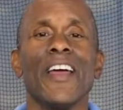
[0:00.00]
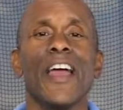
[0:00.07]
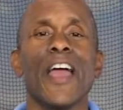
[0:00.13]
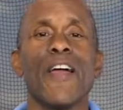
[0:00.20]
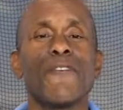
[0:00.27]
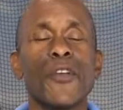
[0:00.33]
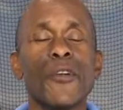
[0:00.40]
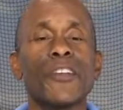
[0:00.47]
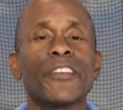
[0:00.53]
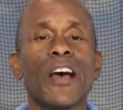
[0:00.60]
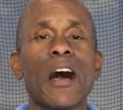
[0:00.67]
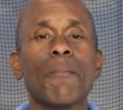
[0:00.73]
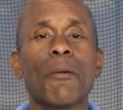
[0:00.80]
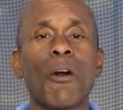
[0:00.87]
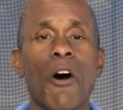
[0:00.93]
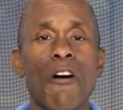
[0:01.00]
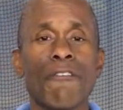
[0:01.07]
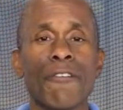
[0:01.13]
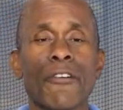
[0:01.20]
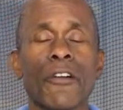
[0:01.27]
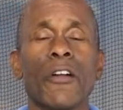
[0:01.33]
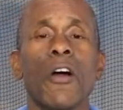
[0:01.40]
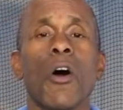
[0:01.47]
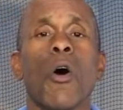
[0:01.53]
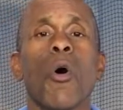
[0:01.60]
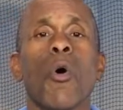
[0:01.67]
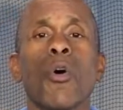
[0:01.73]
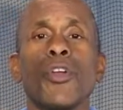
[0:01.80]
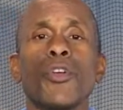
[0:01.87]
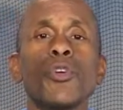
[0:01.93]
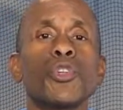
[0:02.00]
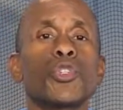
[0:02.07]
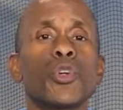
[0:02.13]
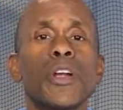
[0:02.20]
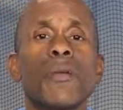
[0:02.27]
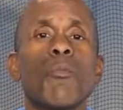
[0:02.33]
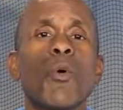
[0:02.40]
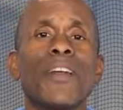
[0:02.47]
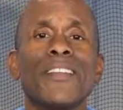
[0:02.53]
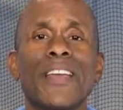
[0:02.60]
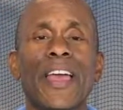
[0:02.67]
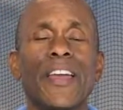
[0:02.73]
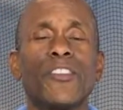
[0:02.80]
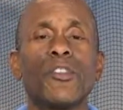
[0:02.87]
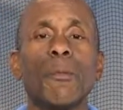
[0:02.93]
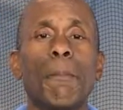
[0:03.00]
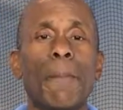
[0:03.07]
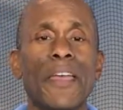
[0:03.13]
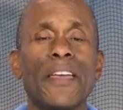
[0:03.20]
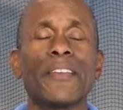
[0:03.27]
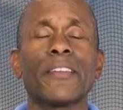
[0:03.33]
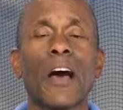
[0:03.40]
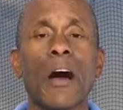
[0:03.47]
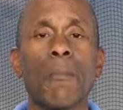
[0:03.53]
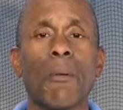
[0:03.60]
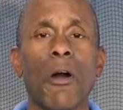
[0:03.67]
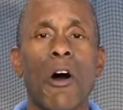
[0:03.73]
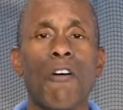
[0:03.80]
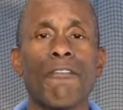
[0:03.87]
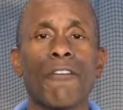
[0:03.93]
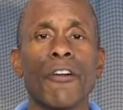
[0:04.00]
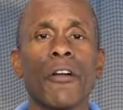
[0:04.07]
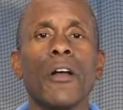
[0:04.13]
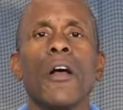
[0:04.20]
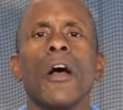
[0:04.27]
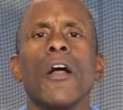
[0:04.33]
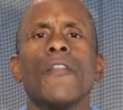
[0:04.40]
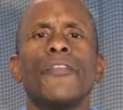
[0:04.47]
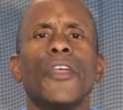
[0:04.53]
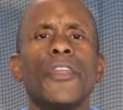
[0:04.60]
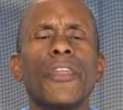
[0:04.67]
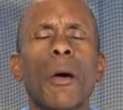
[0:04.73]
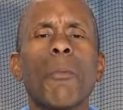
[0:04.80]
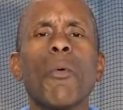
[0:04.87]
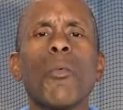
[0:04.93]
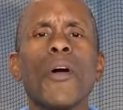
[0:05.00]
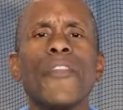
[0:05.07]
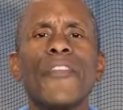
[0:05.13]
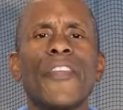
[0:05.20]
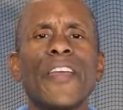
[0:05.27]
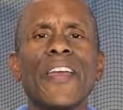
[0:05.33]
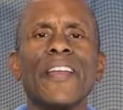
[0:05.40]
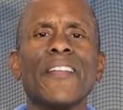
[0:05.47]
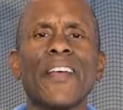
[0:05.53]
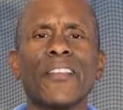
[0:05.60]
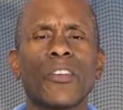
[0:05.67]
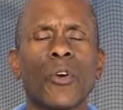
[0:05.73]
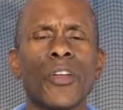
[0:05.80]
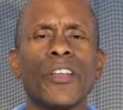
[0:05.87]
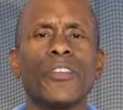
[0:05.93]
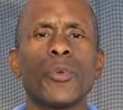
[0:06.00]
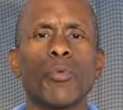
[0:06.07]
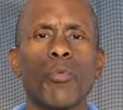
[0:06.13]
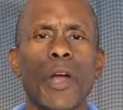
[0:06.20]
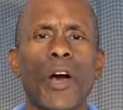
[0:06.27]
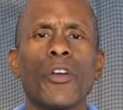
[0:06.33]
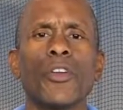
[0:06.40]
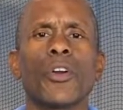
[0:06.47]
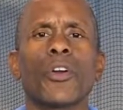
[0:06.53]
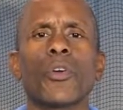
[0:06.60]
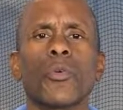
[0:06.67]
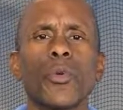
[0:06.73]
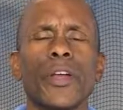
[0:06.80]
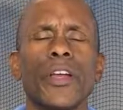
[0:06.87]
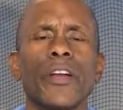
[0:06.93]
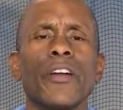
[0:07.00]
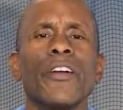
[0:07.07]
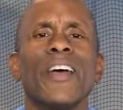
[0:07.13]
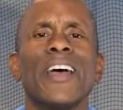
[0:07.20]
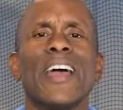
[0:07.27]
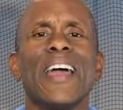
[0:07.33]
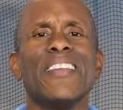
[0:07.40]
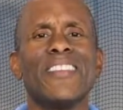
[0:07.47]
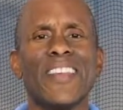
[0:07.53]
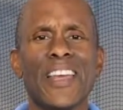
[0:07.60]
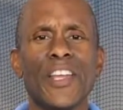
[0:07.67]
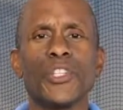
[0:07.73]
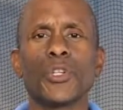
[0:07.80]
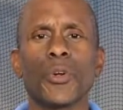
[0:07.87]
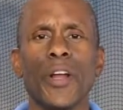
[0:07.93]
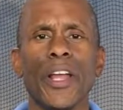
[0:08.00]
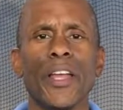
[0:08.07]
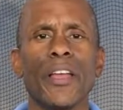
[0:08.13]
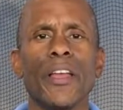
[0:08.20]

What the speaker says: If you're a top golfer or your dream one day is to be a top golfer, the number one thing that's going to derail your career is an injury.